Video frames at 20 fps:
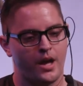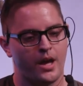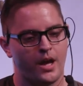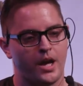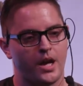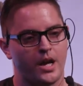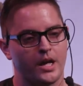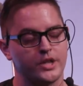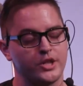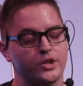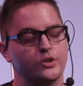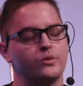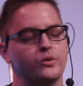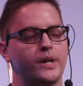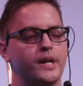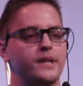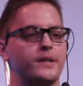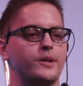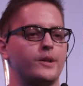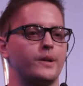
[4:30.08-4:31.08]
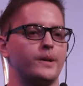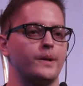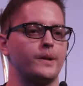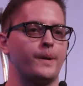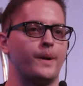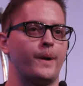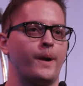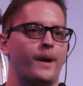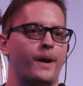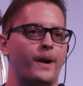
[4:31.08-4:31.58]
A year later,
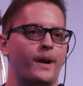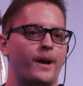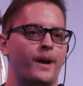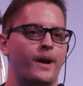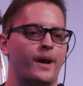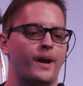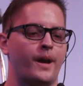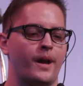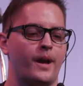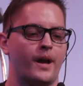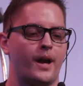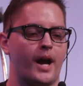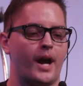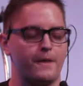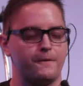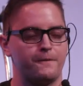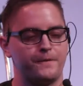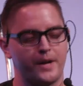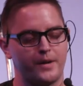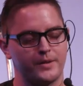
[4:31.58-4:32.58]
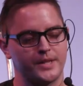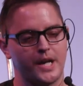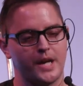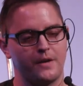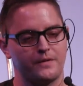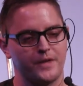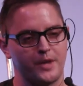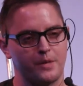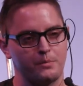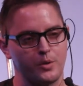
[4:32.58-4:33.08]
I found out
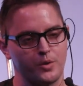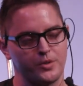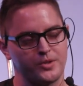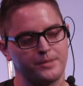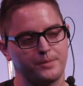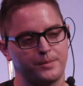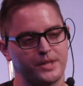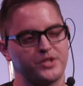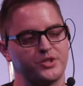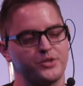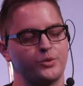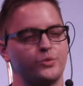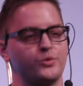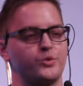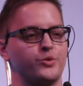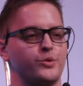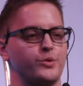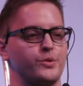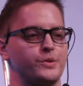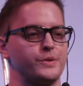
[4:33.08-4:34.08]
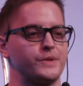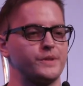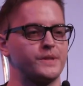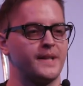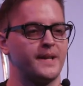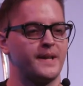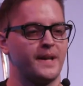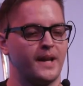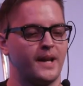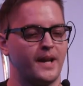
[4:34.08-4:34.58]
that most of my soldiers
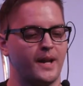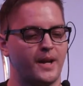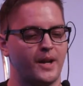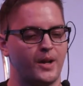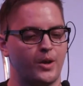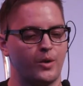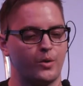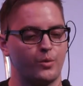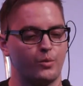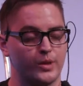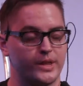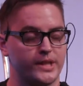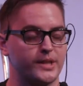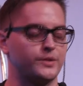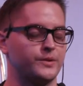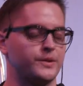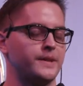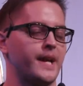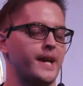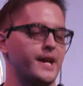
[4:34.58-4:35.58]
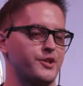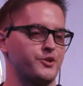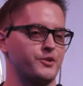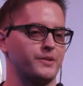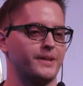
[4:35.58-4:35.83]
were killed in action,